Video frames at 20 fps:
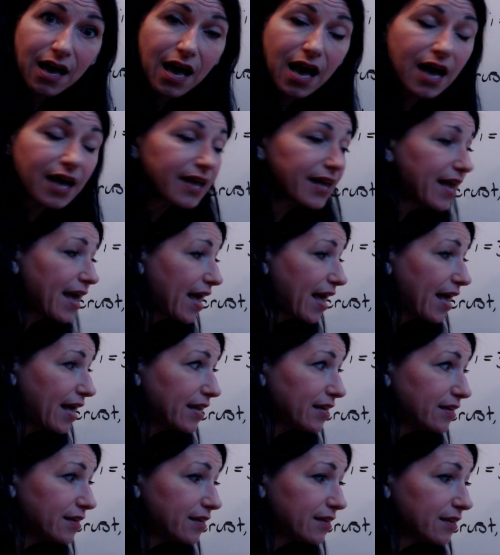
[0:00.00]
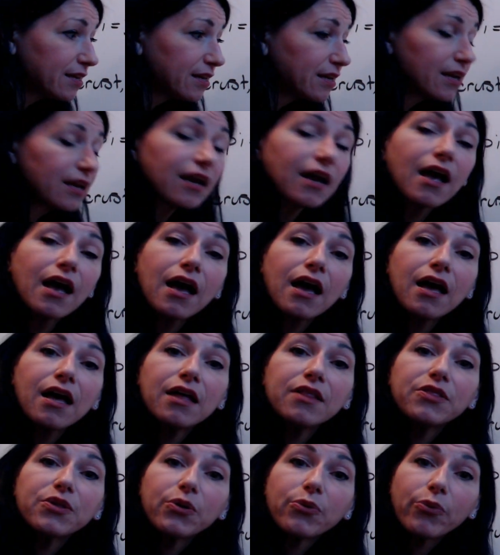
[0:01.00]
Again,
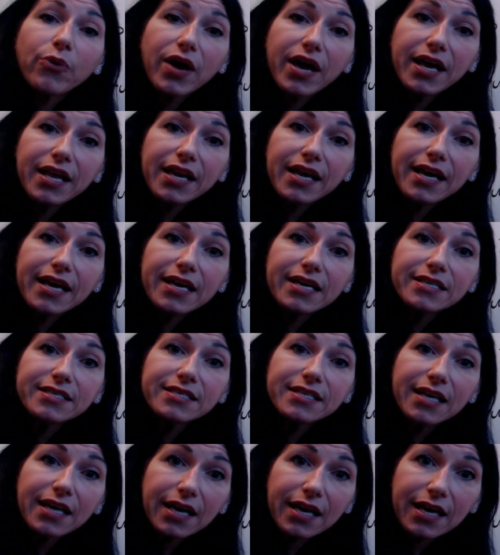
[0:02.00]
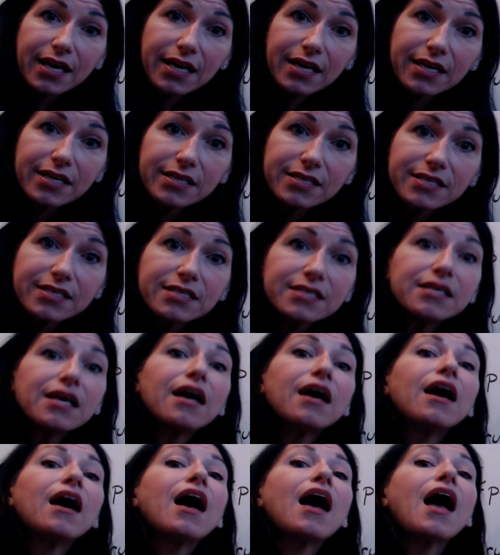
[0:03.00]
the radius is
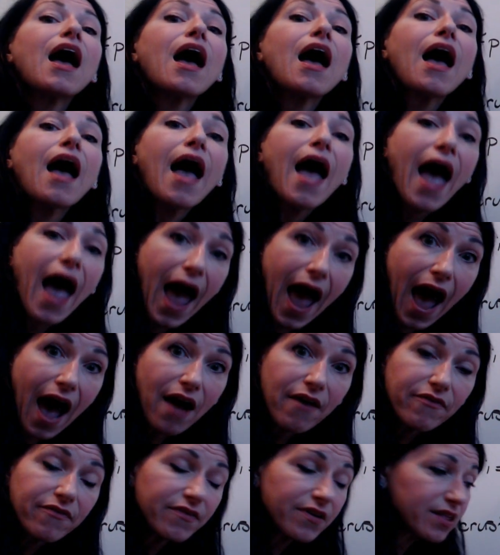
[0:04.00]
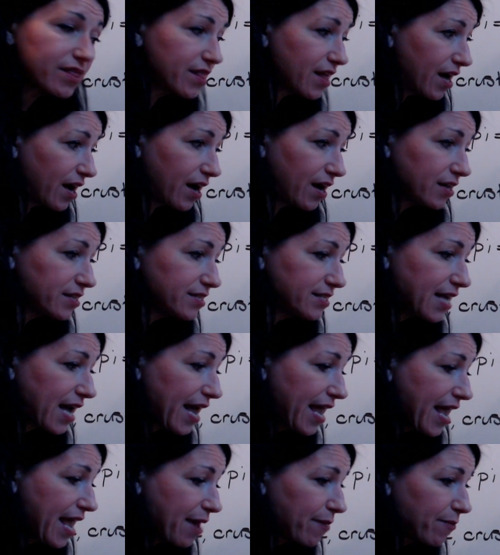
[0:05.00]
half the
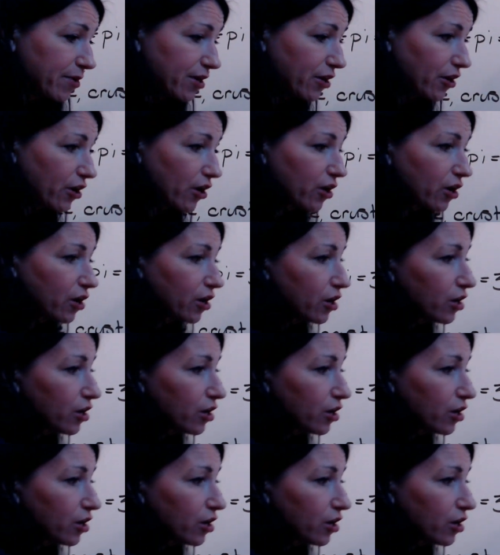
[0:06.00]
diameter.